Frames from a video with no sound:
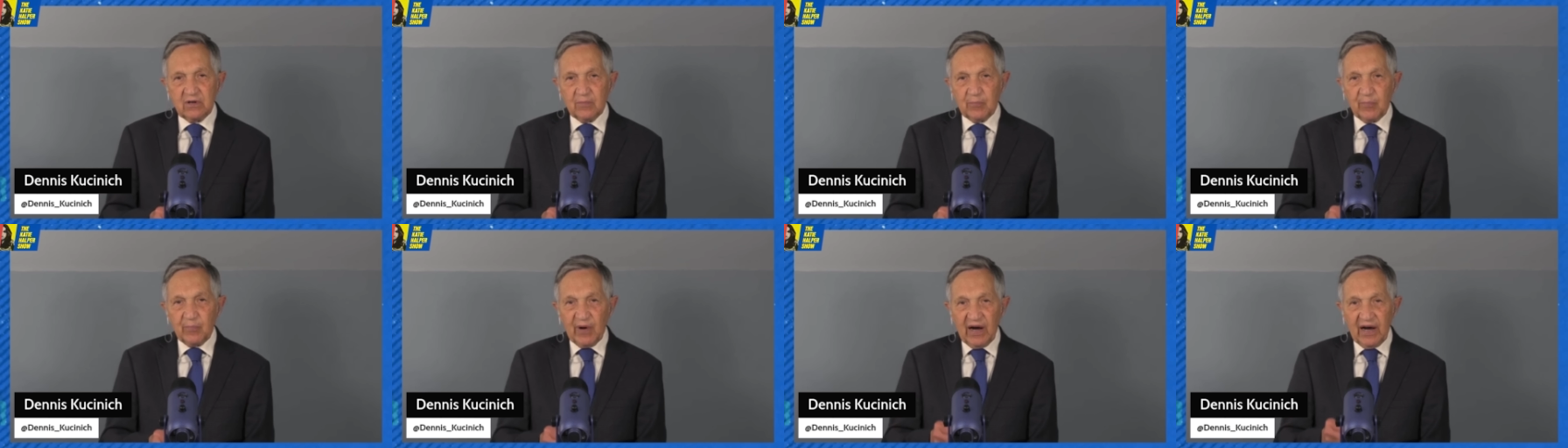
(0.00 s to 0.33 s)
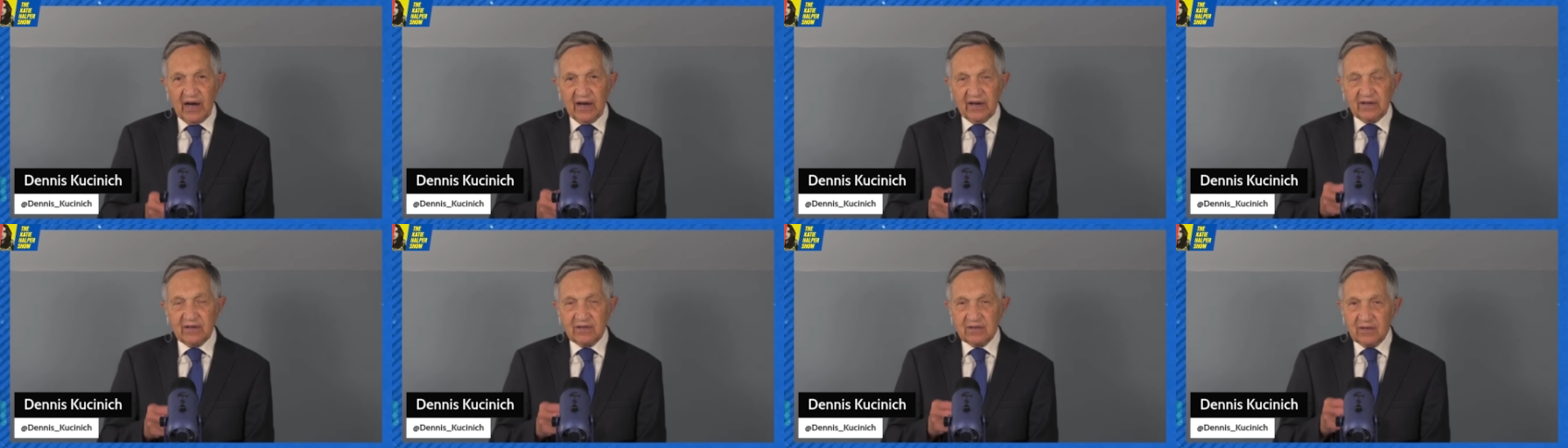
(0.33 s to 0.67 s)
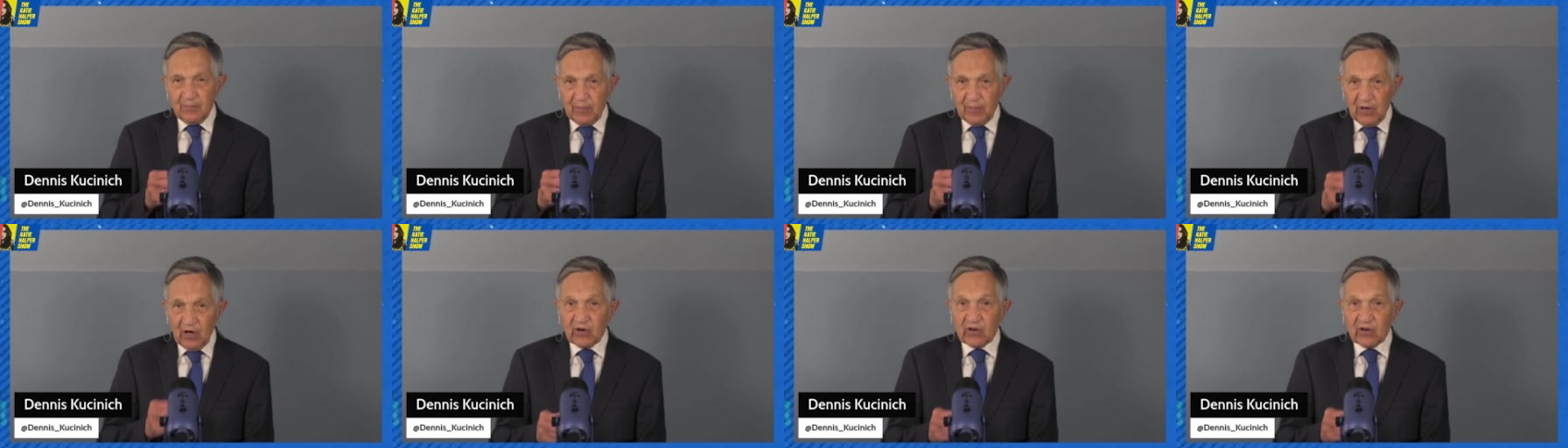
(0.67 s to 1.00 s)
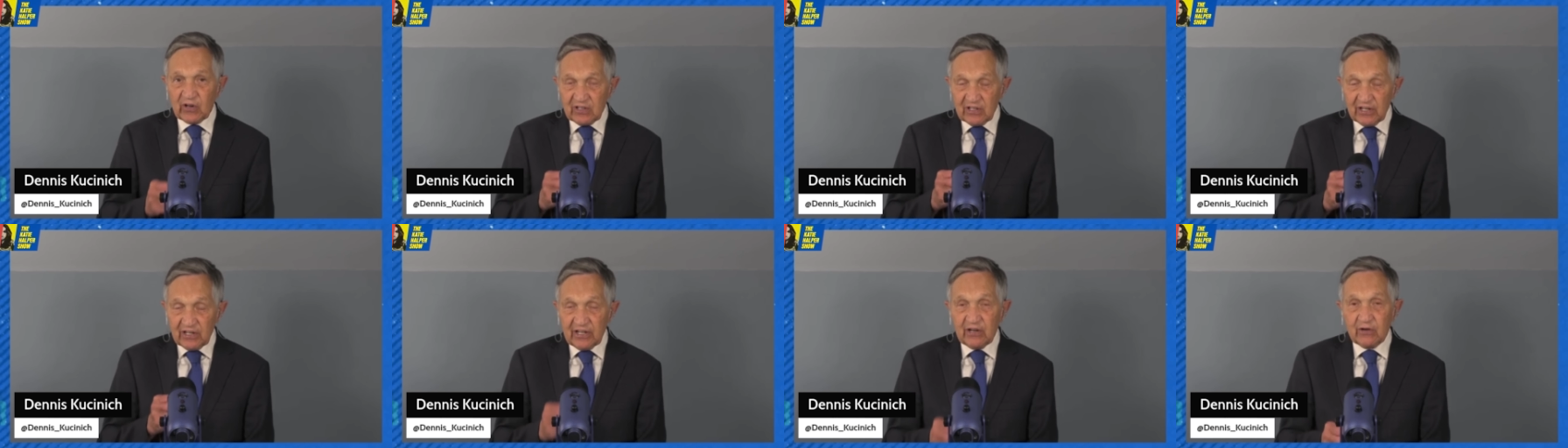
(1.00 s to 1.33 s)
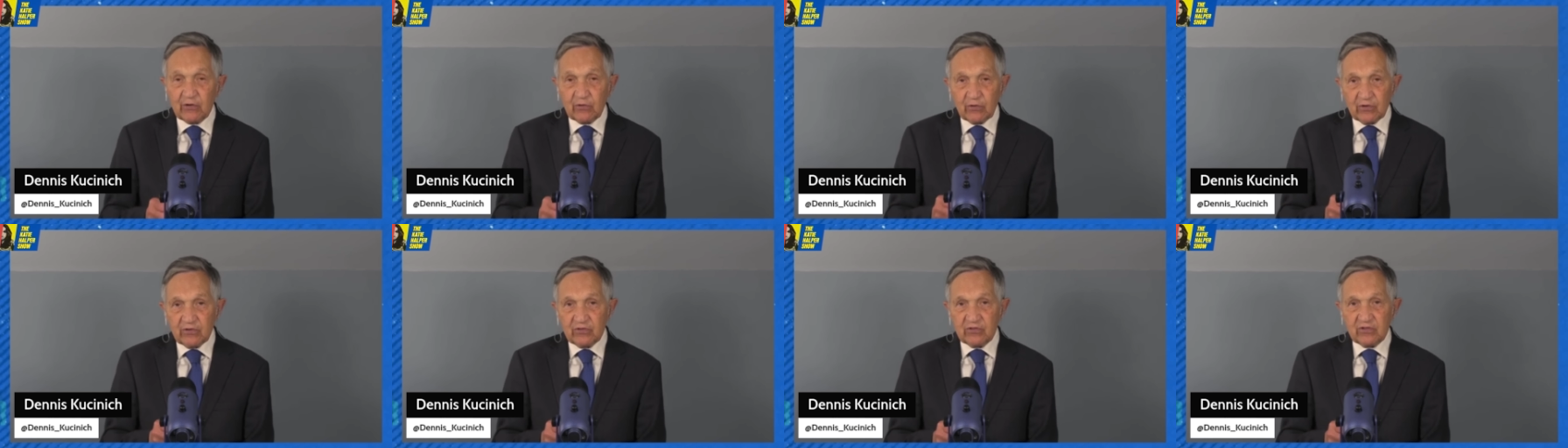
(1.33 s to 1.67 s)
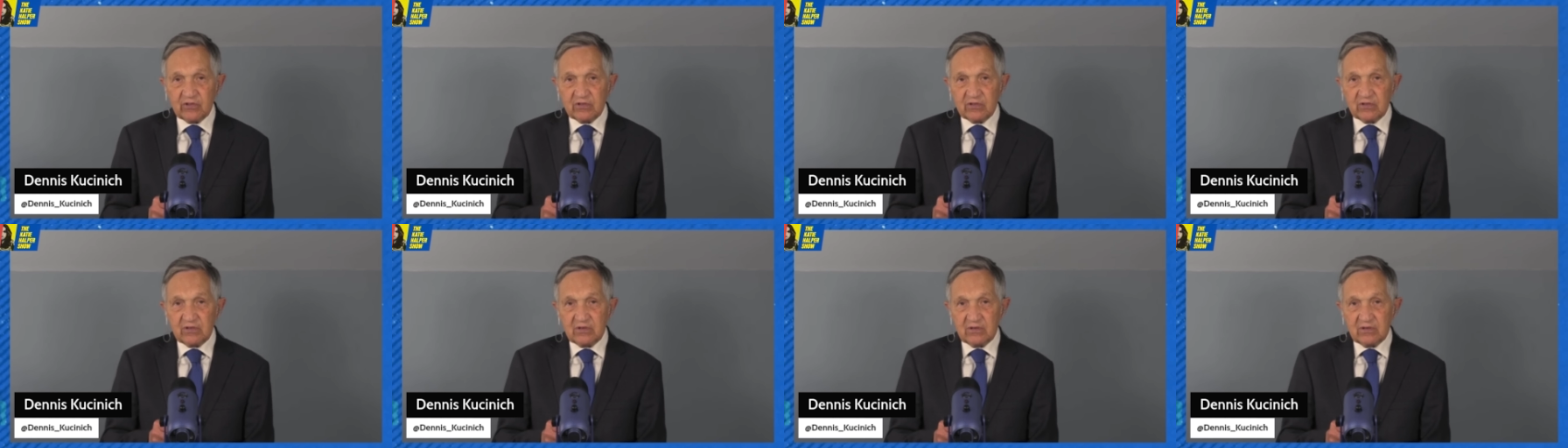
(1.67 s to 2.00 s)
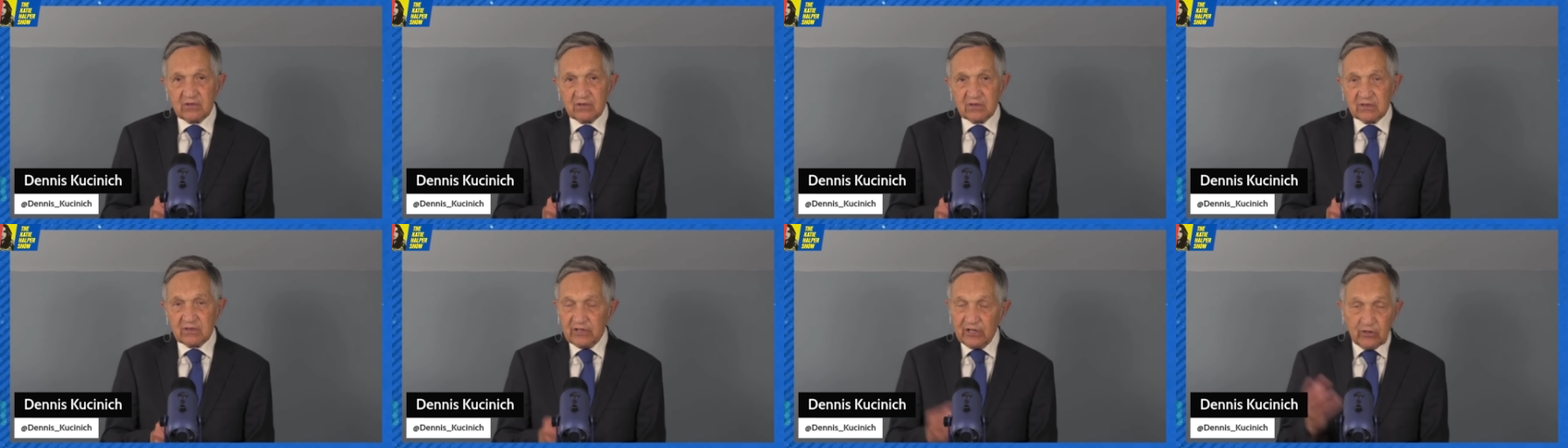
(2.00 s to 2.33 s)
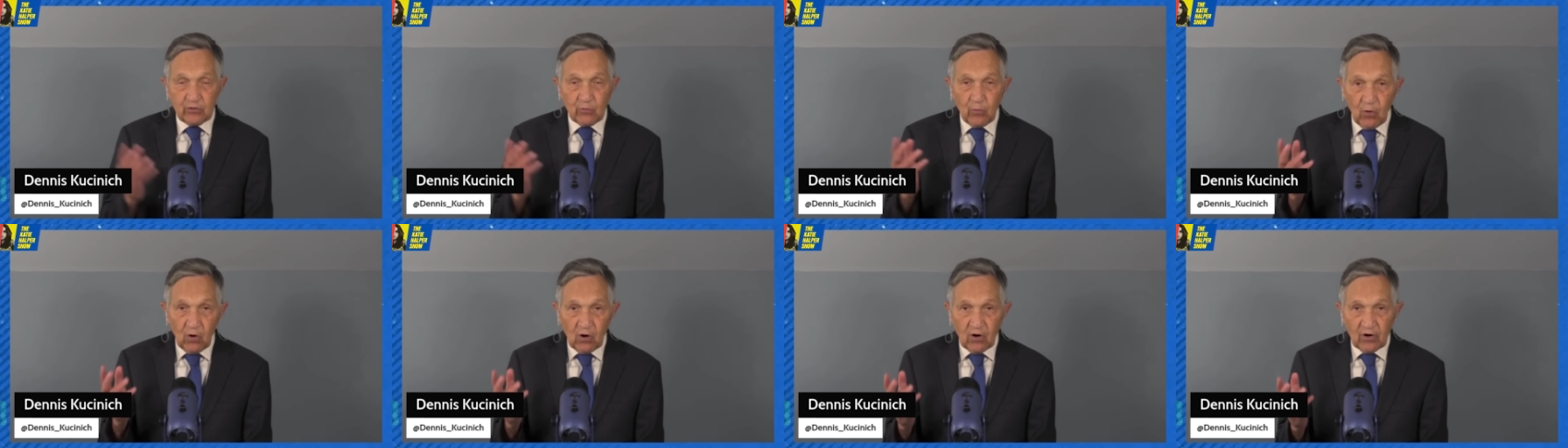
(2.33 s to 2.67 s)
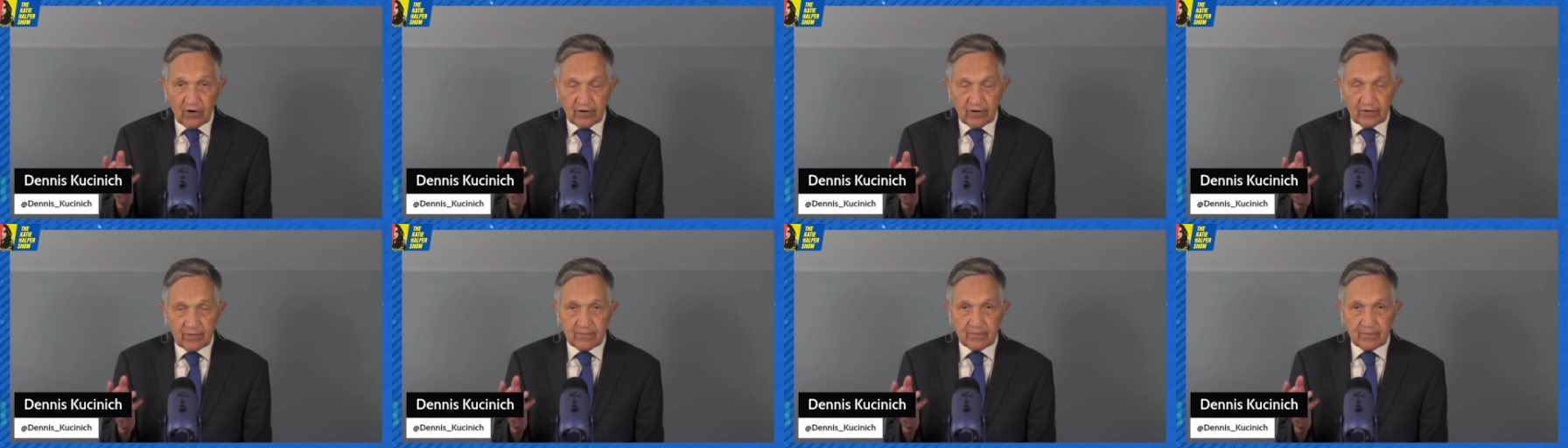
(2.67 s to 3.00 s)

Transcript: by American leaders lead to war.